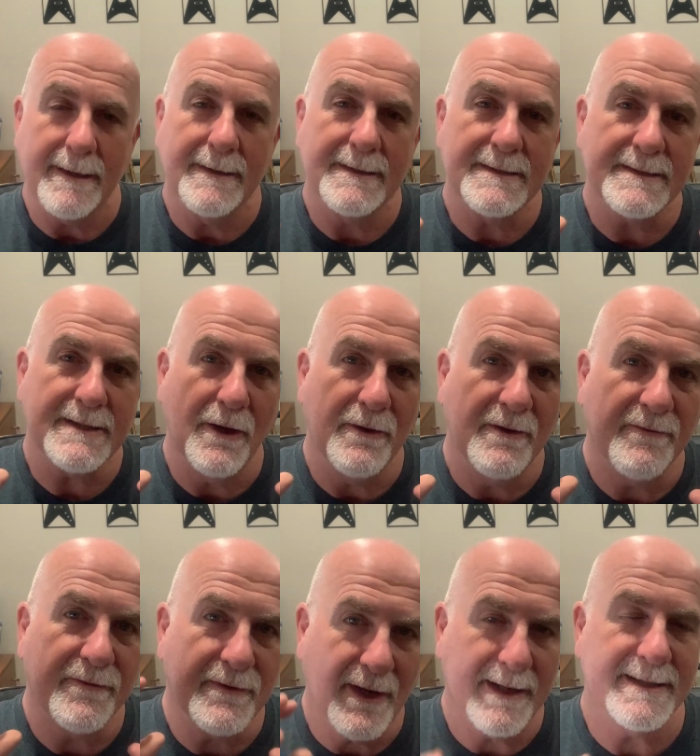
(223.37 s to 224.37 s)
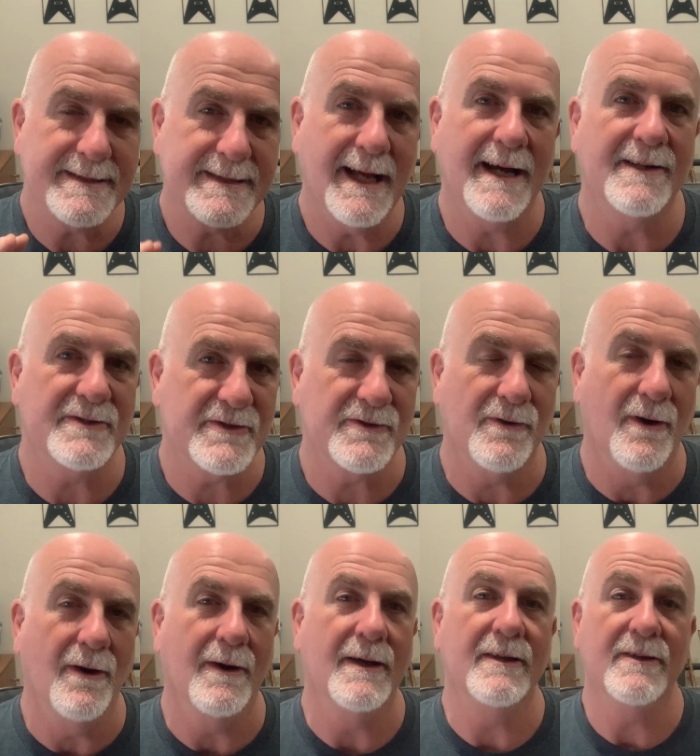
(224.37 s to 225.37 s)
So you've got to start
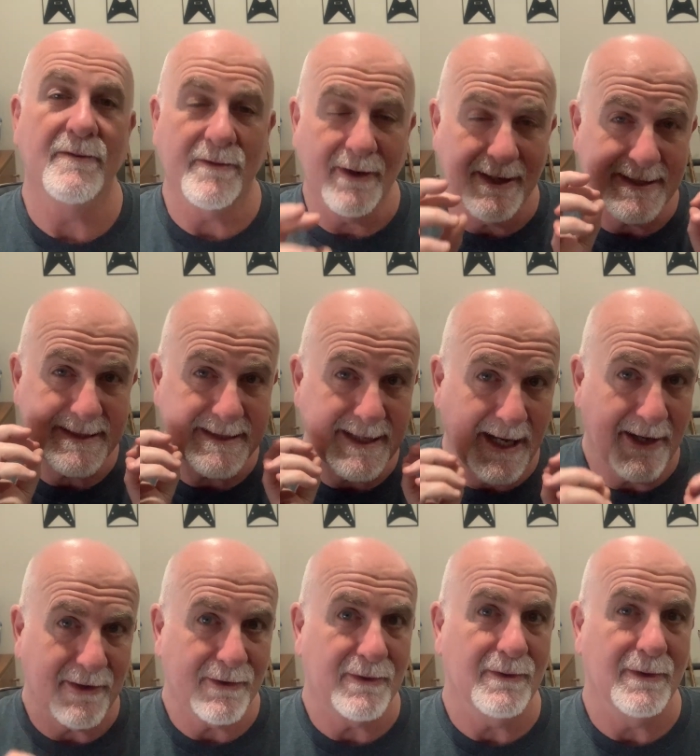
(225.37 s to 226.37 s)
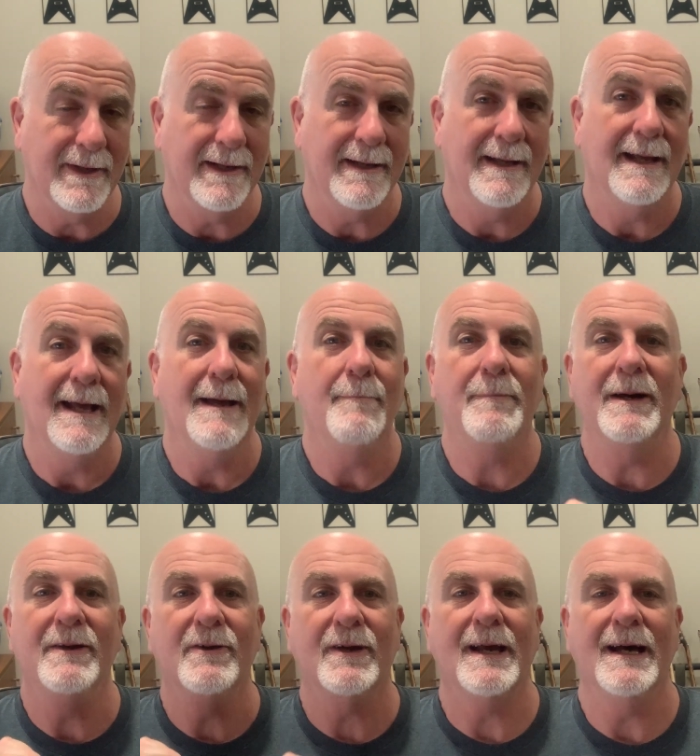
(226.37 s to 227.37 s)
strong. You've got to start good. But
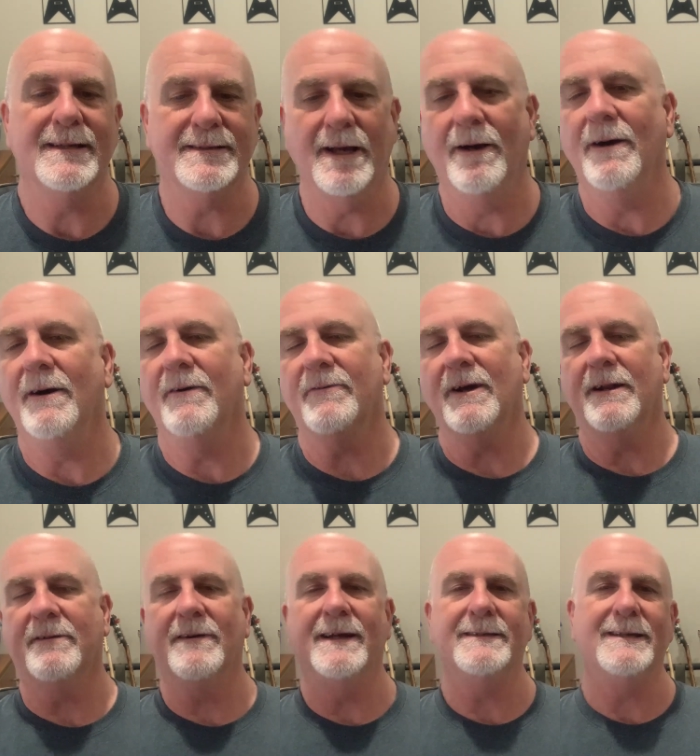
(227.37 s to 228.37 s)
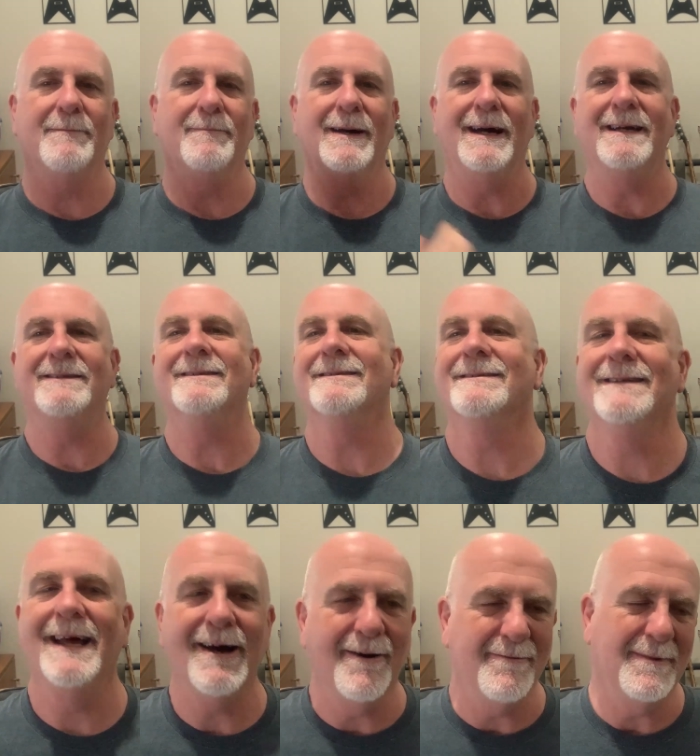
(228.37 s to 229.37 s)
you can't say, oh, I've got a great 10 pages.
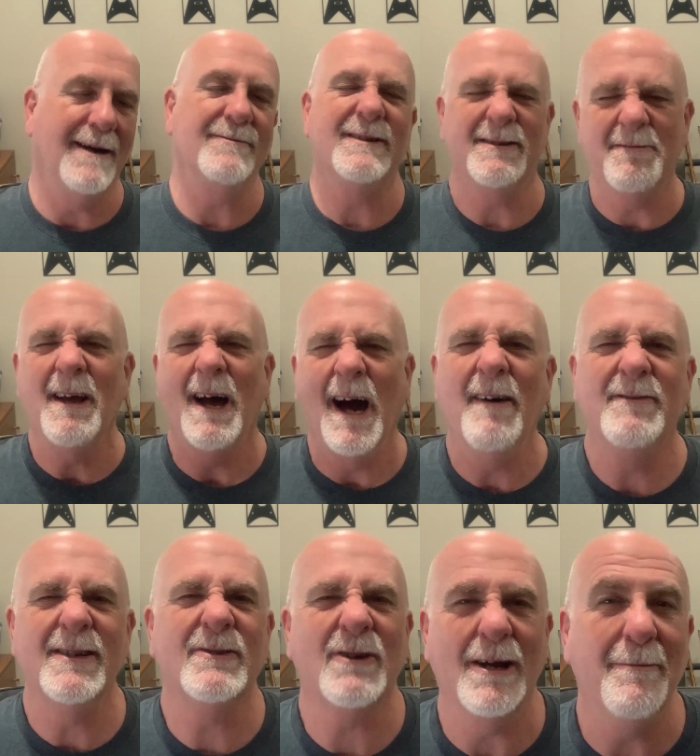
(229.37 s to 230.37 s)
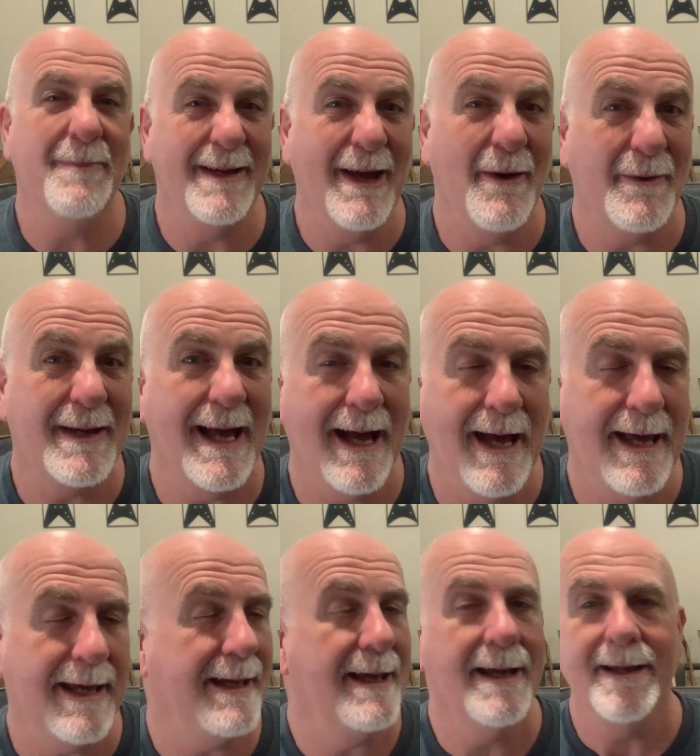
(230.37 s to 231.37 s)
Now I've just got to be
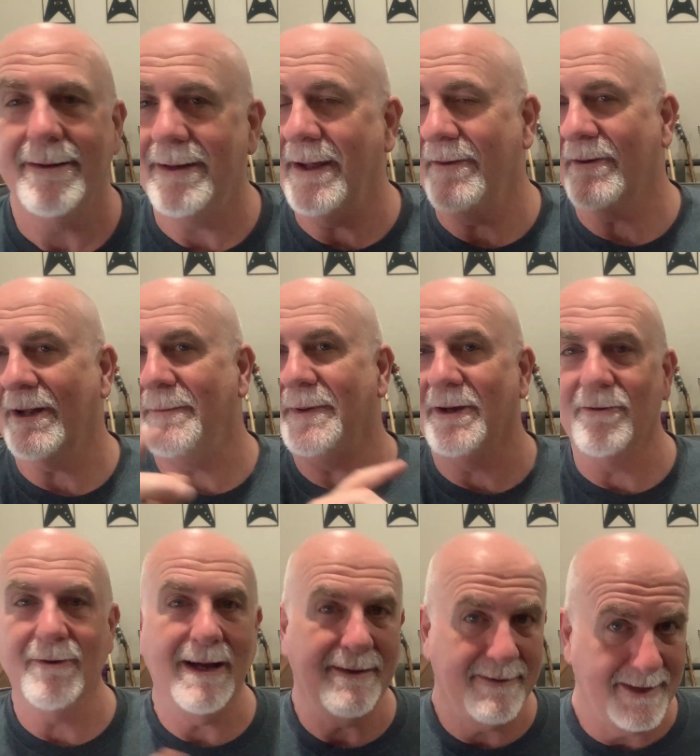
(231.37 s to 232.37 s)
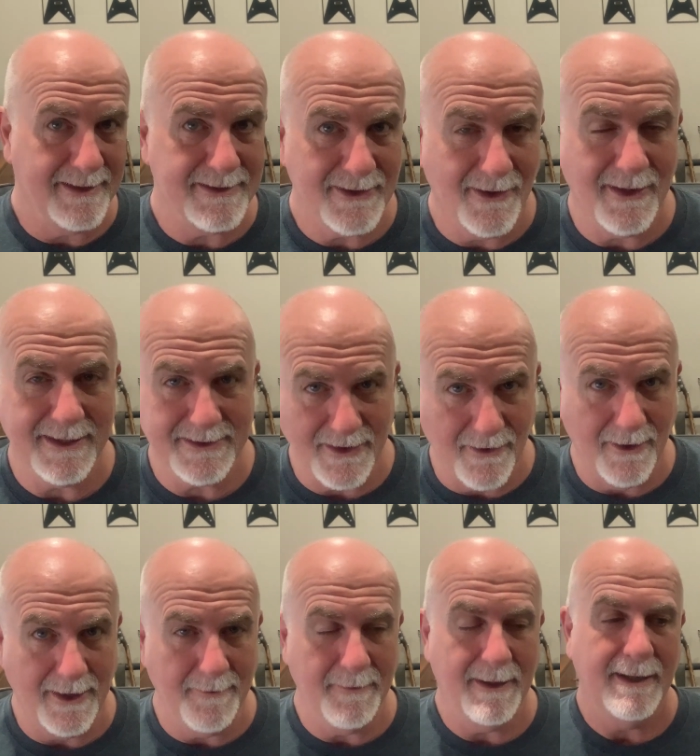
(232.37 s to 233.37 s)
okay. No, you've got to be great the entire
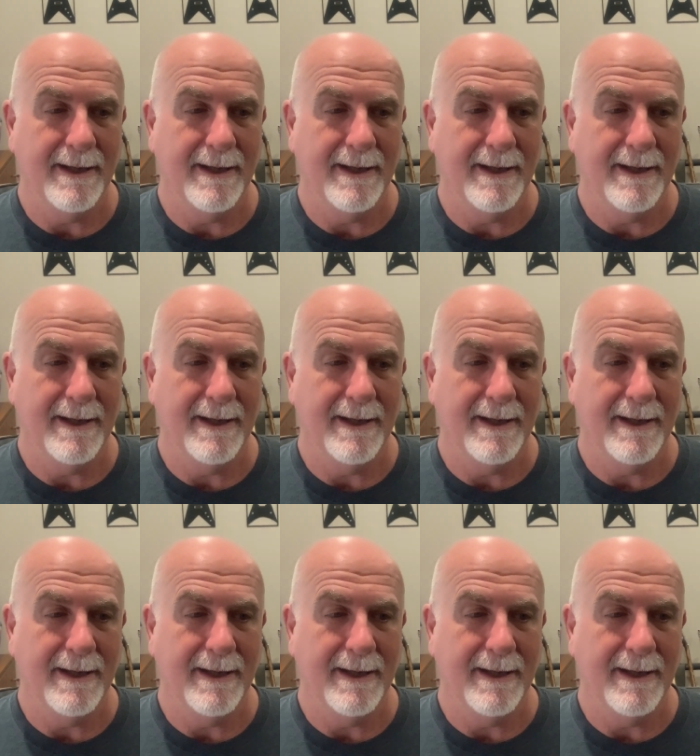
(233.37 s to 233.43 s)
time.